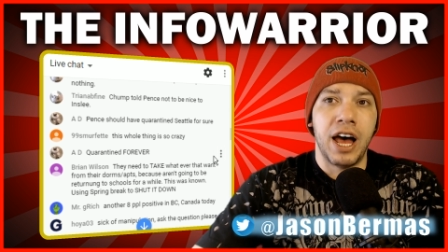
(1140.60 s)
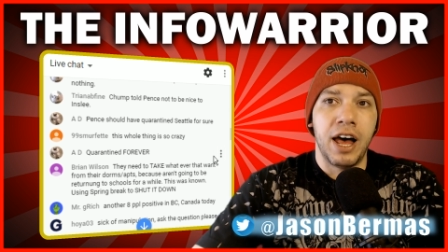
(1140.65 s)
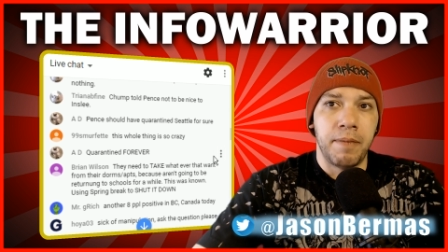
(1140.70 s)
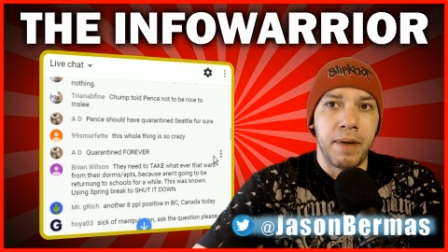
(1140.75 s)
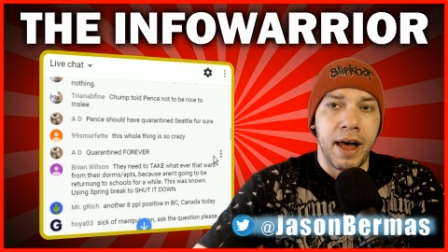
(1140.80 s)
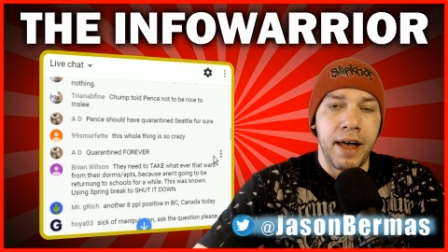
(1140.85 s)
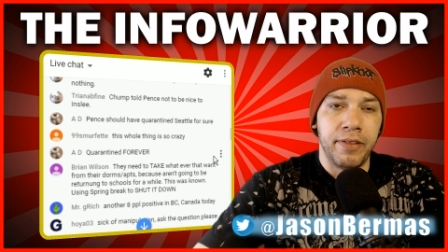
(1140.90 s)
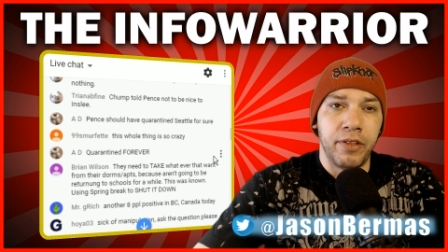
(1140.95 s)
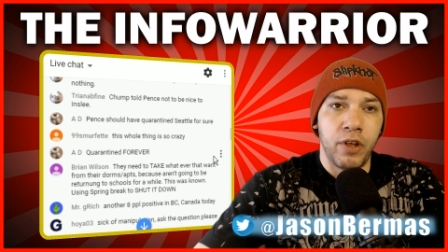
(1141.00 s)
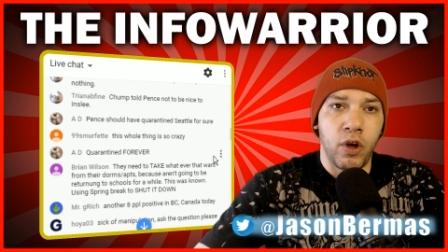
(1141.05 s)

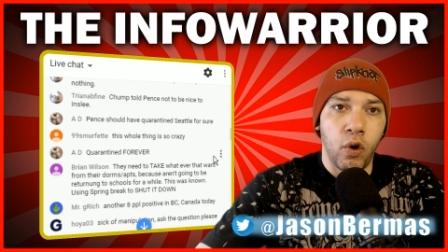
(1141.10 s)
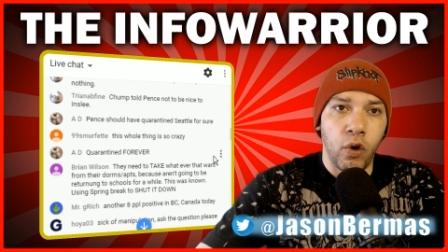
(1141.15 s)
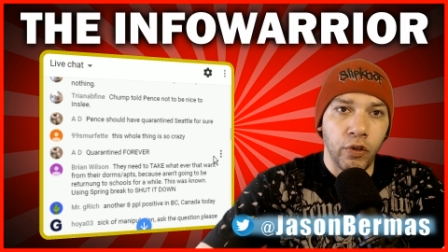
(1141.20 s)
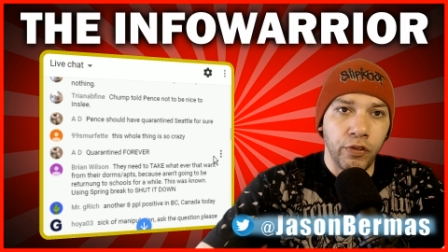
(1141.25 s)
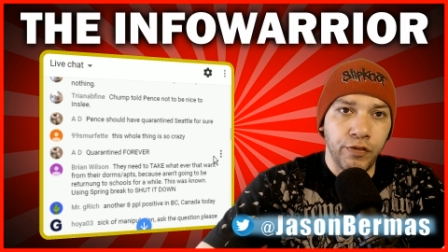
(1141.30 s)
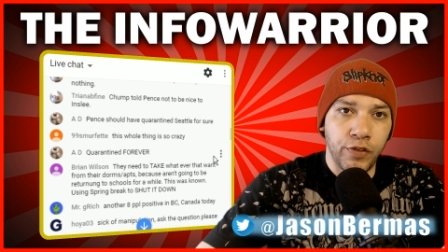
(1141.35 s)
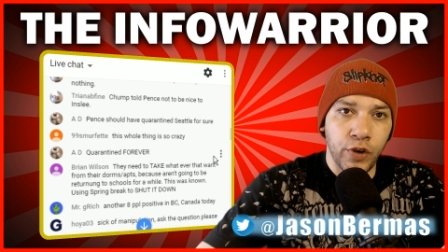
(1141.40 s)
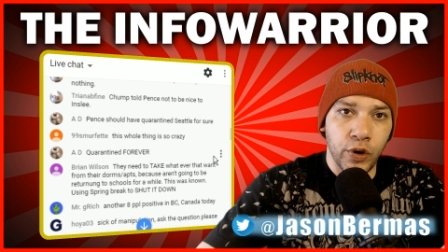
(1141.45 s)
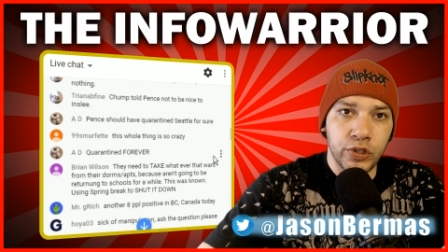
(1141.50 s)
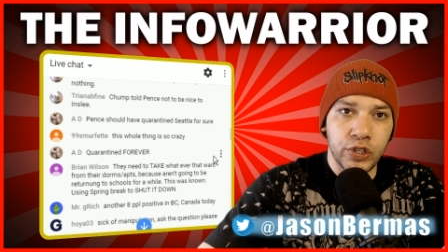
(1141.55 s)
on the old
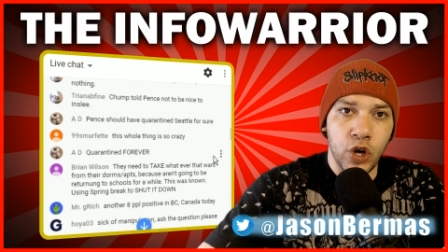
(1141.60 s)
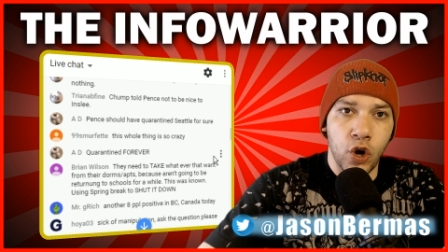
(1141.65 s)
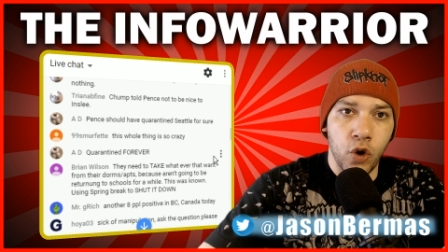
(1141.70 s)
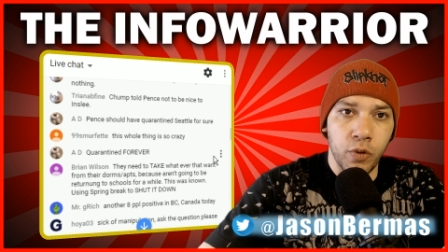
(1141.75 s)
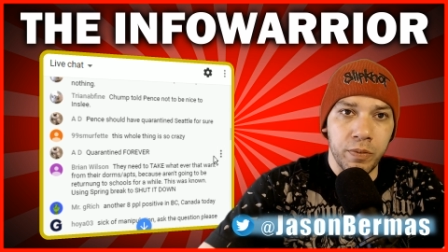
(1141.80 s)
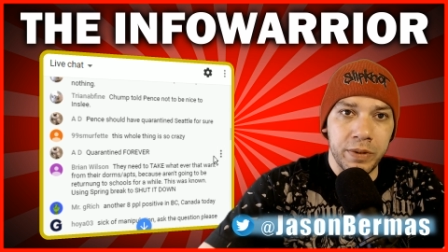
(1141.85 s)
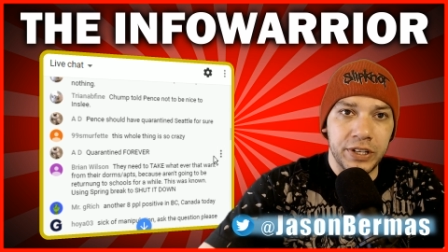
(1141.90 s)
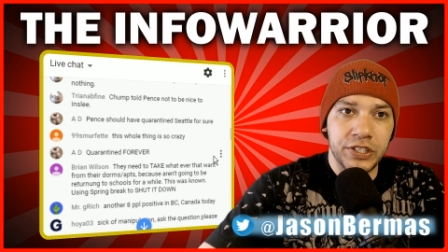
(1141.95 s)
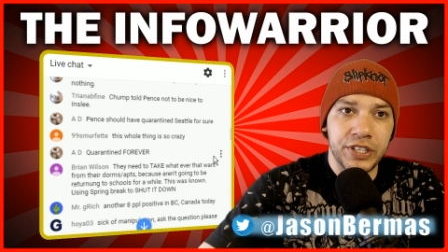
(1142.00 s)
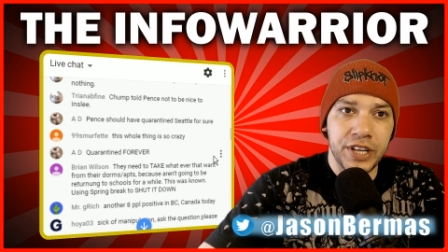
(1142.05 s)
folks' home
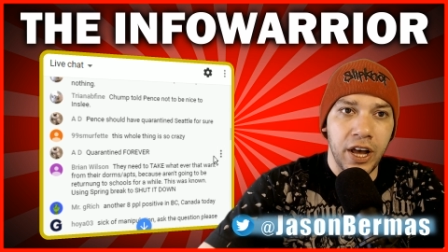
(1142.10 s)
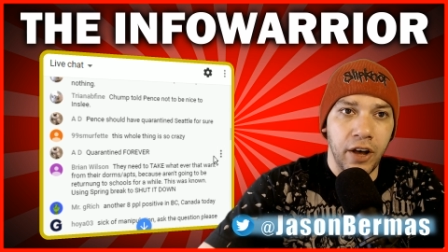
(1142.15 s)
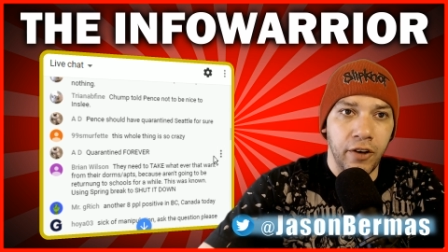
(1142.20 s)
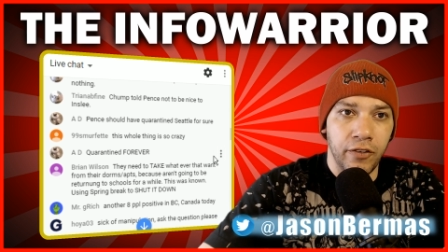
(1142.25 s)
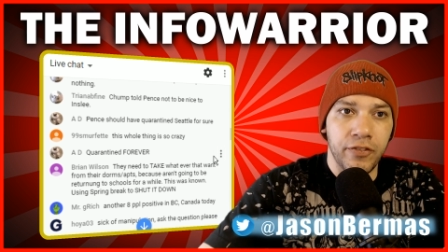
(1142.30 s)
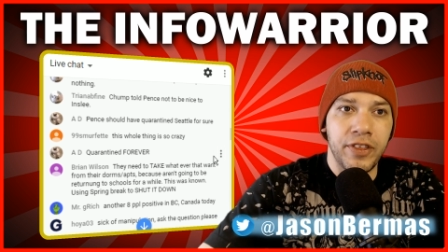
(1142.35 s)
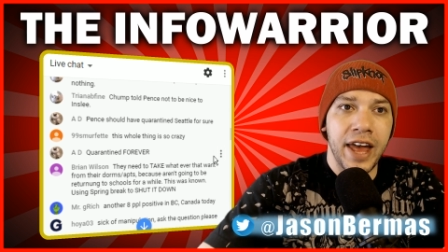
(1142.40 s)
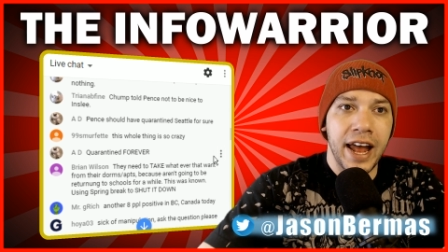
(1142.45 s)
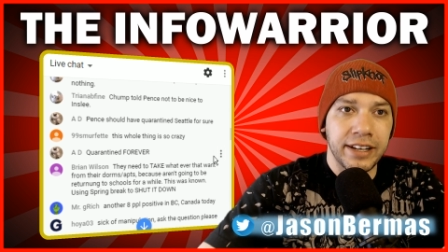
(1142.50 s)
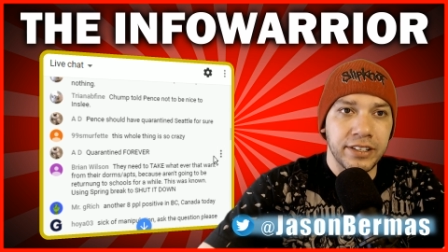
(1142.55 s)
itself.
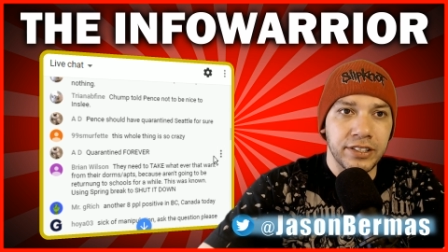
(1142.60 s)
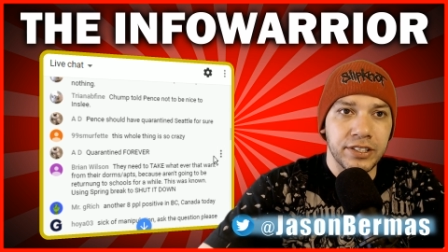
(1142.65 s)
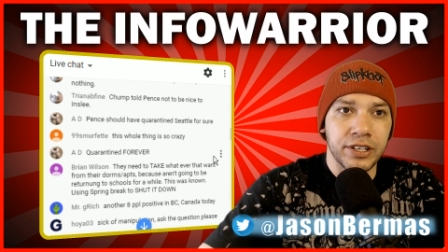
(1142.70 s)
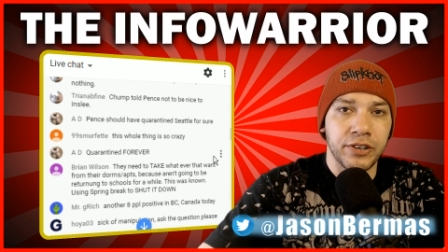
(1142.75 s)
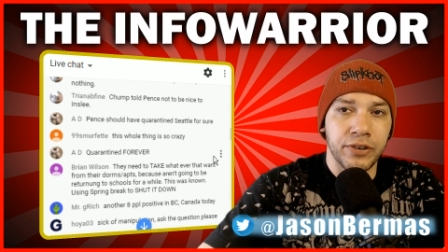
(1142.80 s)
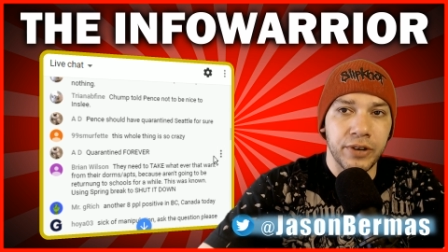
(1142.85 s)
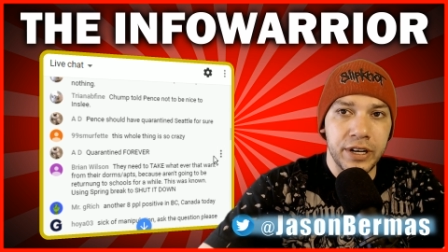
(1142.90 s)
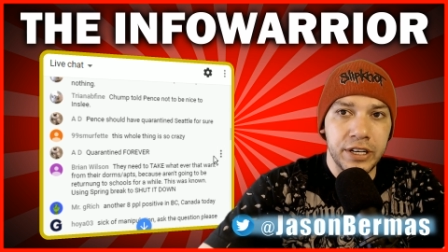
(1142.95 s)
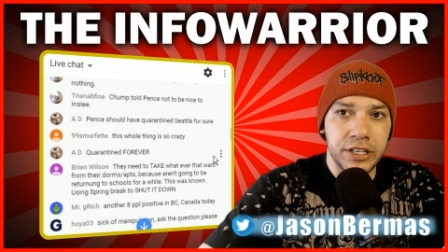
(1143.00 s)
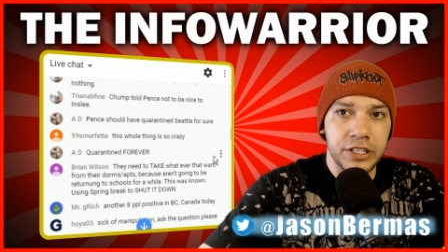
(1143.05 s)
That's the
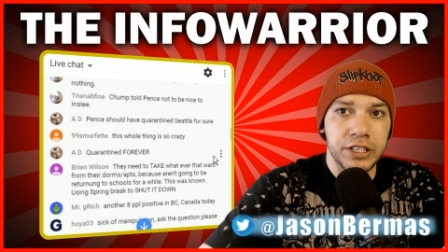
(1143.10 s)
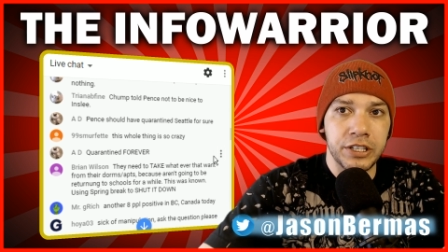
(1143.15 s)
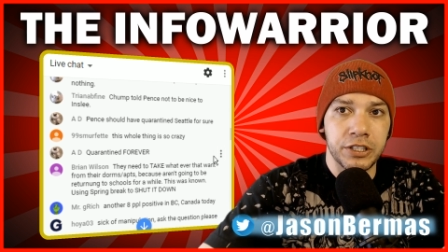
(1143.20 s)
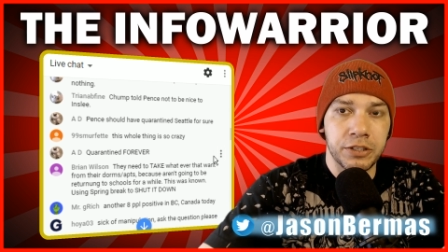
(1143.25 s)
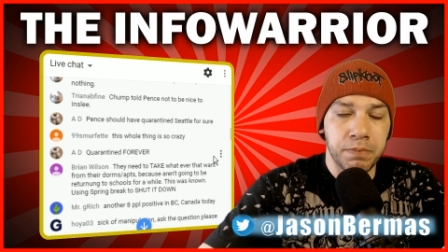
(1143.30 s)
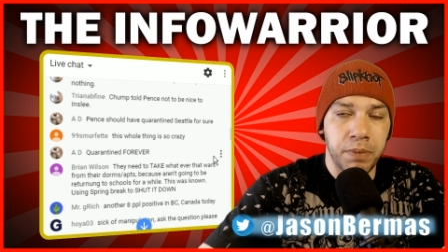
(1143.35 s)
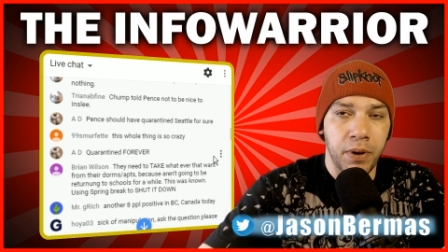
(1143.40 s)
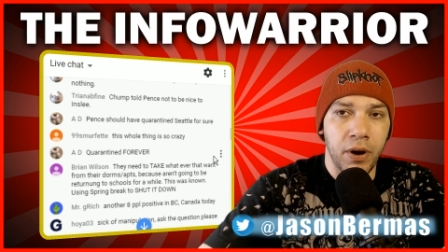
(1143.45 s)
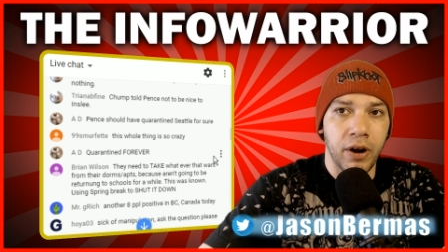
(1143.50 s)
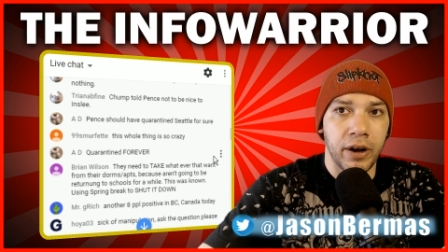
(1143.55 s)

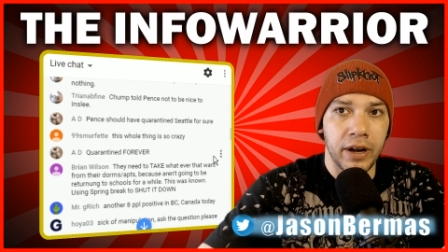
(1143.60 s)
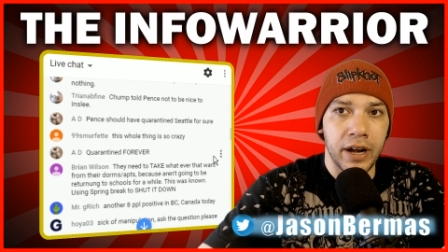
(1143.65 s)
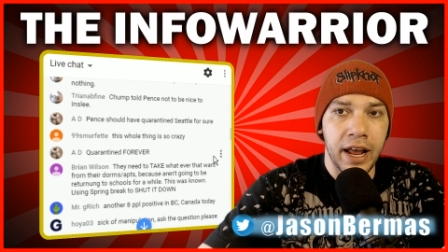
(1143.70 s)
craziest part.